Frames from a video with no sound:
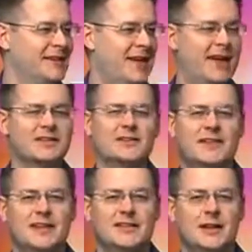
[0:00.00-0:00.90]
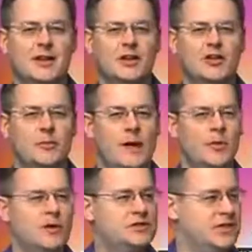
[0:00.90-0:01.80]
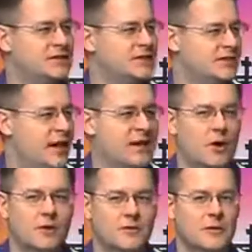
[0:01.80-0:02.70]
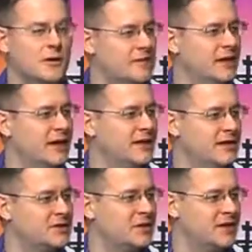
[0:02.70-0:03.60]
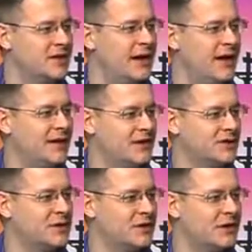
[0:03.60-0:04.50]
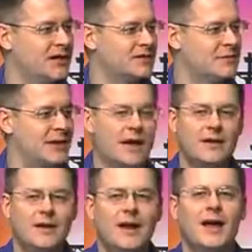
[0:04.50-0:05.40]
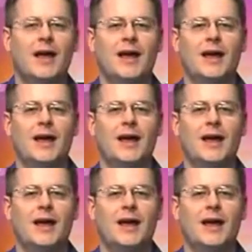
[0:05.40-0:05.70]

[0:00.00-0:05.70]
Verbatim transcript: The angel says, remember when Jesus said over and over again that he's going to die and that he's yeah. going to rise from the dead? Yeah.